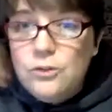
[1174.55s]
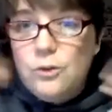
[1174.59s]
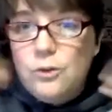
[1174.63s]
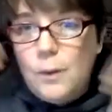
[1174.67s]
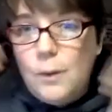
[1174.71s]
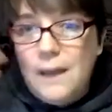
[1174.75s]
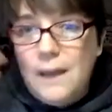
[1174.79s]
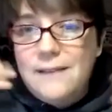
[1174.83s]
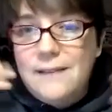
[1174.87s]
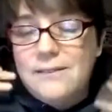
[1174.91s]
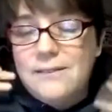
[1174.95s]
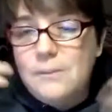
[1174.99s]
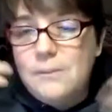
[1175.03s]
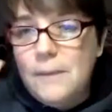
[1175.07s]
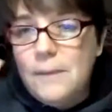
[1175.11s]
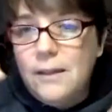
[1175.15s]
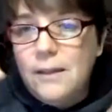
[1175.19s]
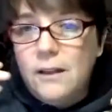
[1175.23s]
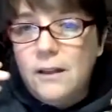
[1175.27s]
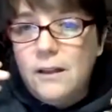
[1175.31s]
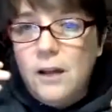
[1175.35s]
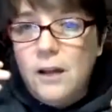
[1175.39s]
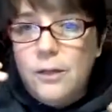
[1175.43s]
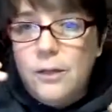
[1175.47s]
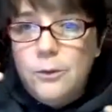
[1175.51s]
so I could smell
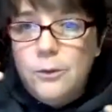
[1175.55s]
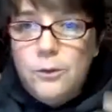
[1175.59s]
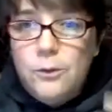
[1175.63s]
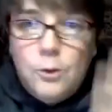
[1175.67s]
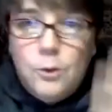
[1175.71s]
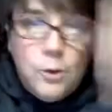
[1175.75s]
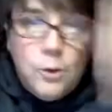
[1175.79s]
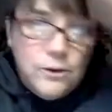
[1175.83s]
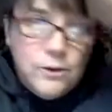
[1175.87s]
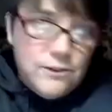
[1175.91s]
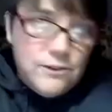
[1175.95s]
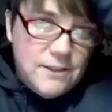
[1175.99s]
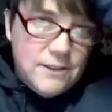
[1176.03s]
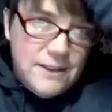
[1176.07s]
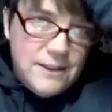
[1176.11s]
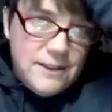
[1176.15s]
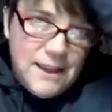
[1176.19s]
it all through the course of the